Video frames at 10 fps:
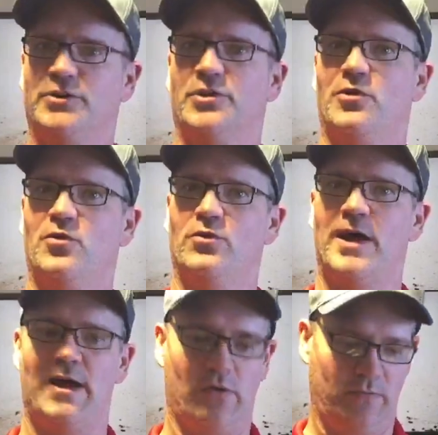is going to hold
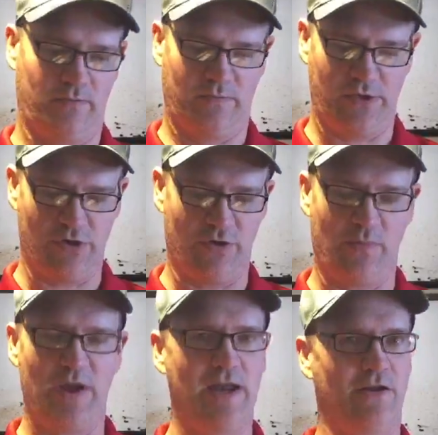out. You know, the
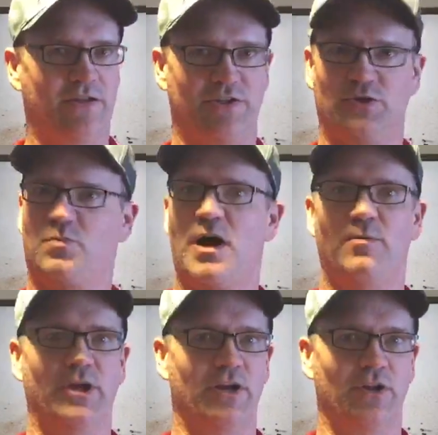paint on this is
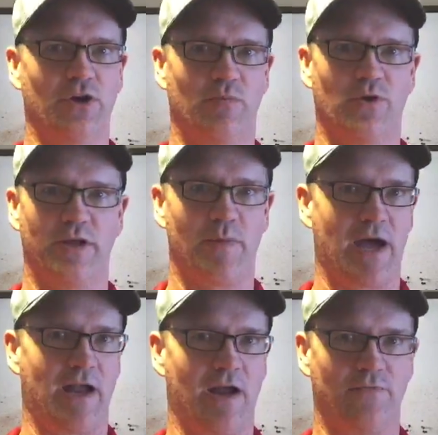probably going to look pretty
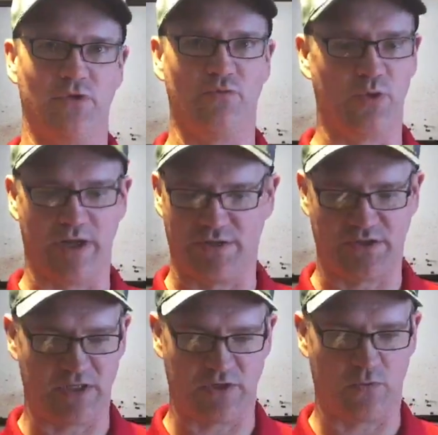bad after you've played a
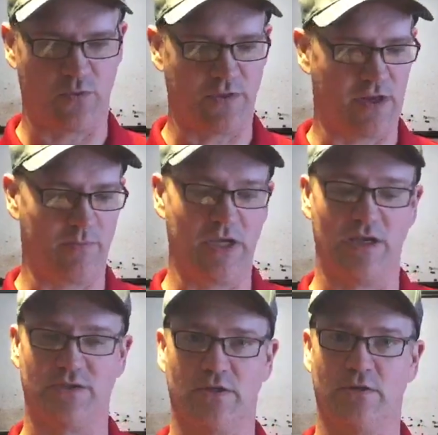season with it, I'm
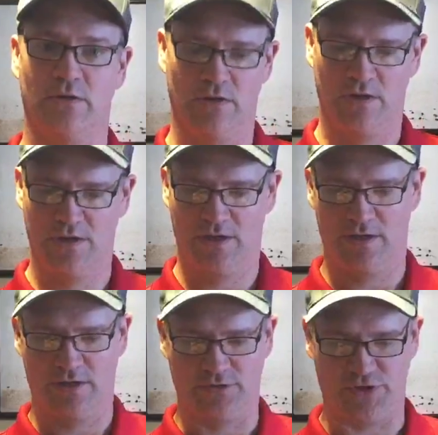guessing.
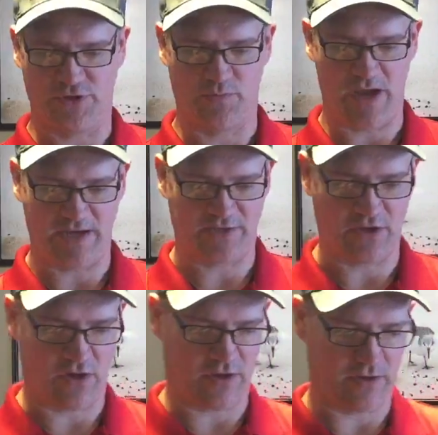Just based
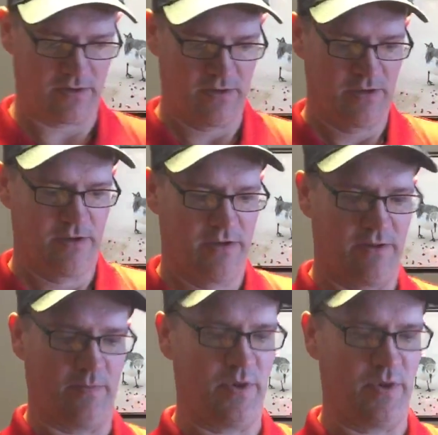on the